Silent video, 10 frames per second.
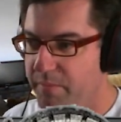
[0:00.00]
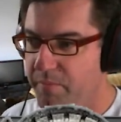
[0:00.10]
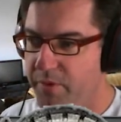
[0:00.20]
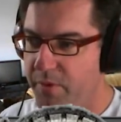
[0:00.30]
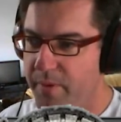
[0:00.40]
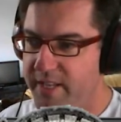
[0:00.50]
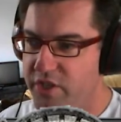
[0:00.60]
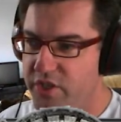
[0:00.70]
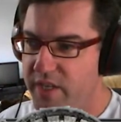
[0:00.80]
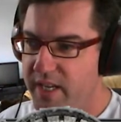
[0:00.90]
to
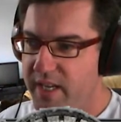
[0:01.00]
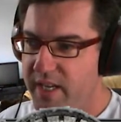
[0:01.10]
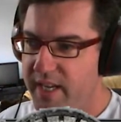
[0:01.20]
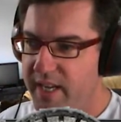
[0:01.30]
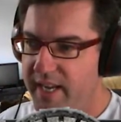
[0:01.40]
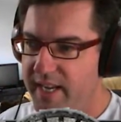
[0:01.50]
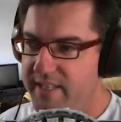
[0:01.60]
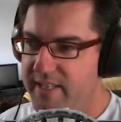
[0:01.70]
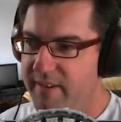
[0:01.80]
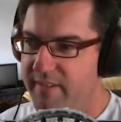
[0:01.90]
winch and
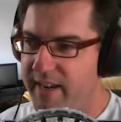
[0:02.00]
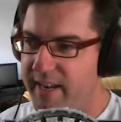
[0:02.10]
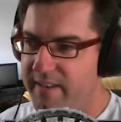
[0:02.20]
accelerate.